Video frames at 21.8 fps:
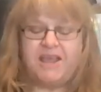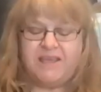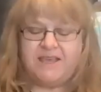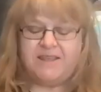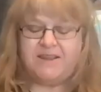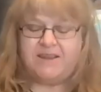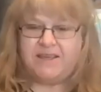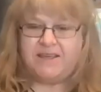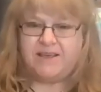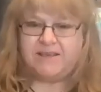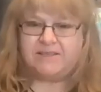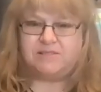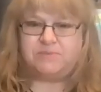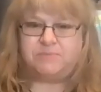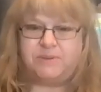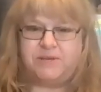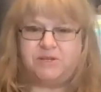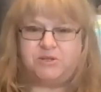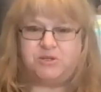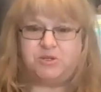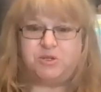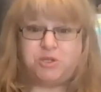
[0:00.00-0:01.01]
it has
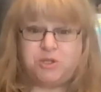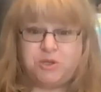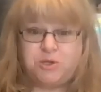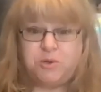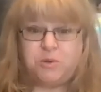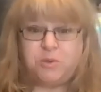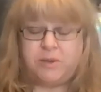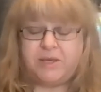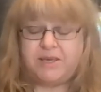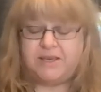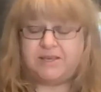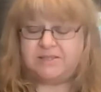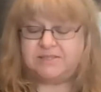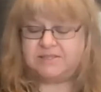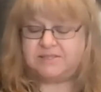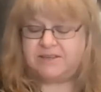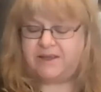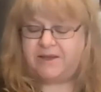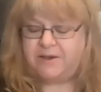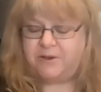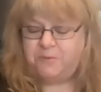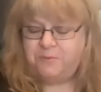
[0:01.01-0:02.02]
been 2 weeks
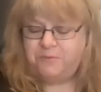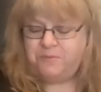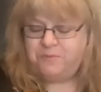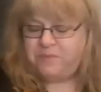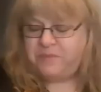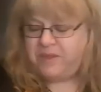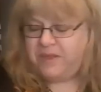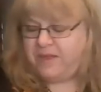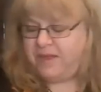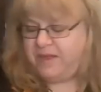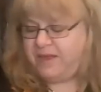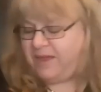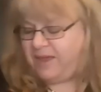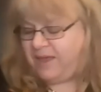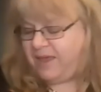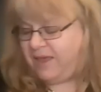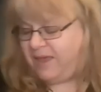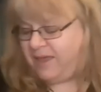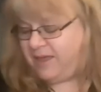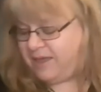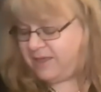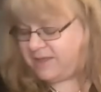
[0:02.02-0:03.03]
now
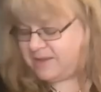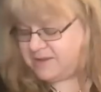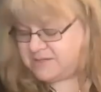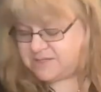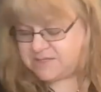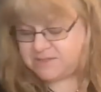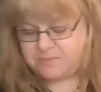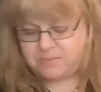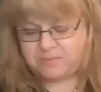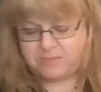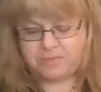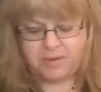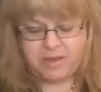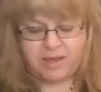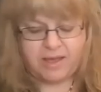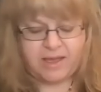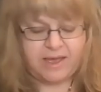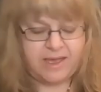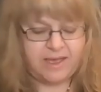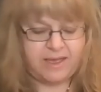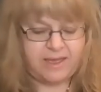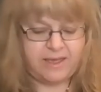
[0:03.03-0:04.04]
and
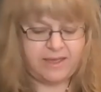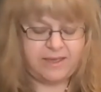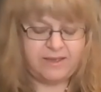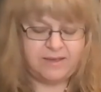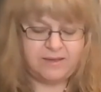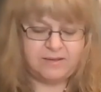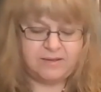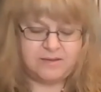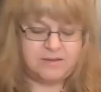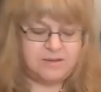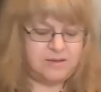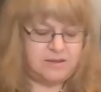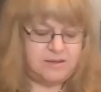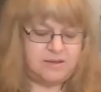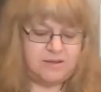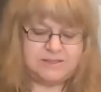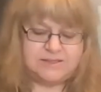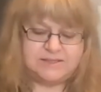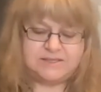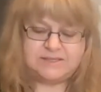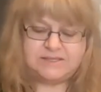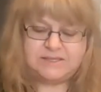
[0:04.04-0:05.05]
my
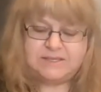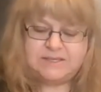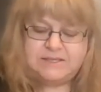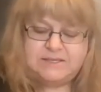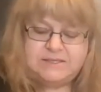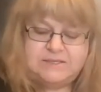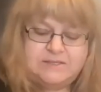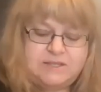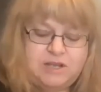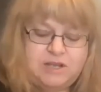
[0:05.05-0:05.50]
seeds